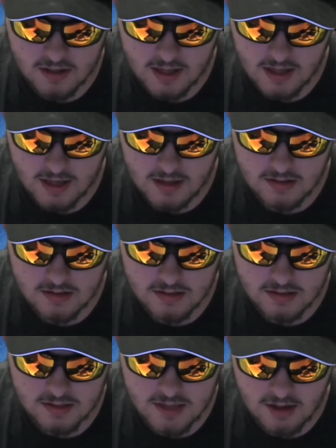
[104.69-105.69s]
and it doesn't
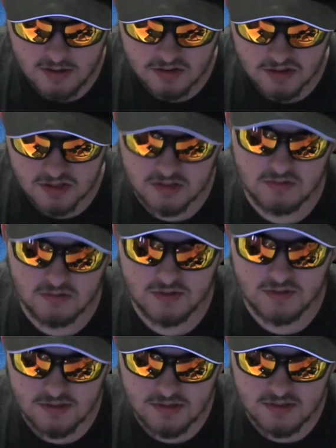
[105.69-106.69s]
just tell you the
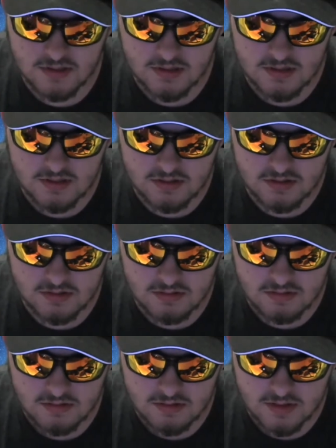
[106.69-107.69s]
solutions to
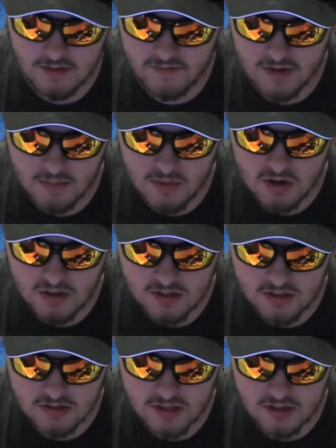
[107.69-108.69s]
living on Mars, it
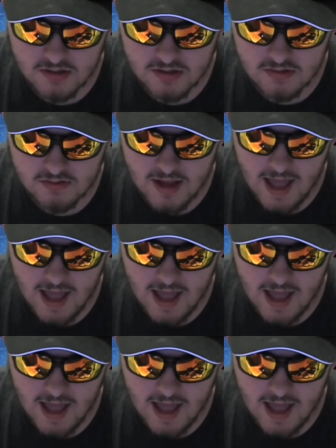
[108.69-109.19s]
also tells you